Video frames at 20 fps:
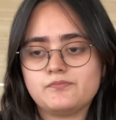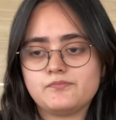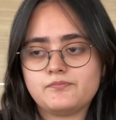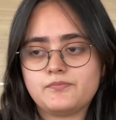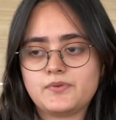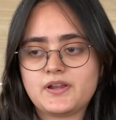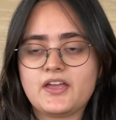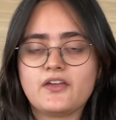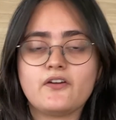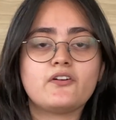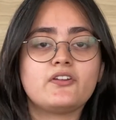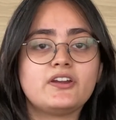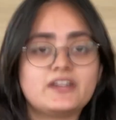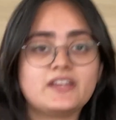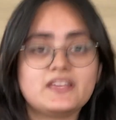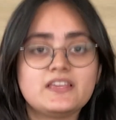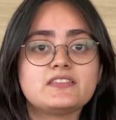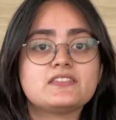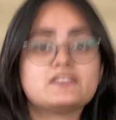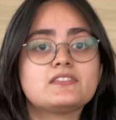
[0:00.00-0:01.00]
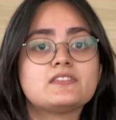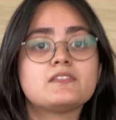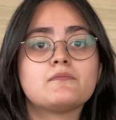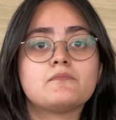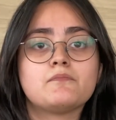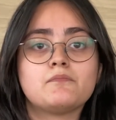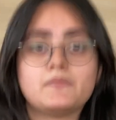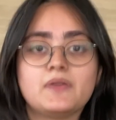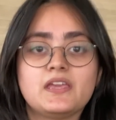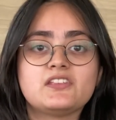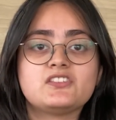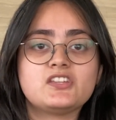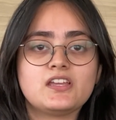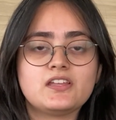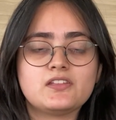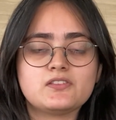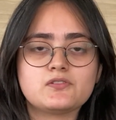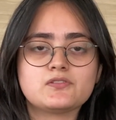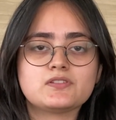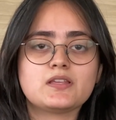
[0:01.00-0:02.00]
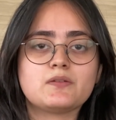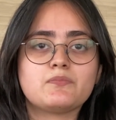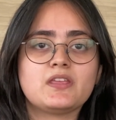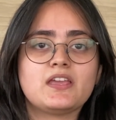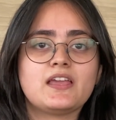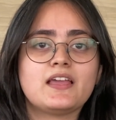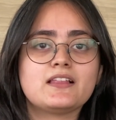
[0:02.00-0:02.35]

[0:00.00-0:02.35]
priorities may change or something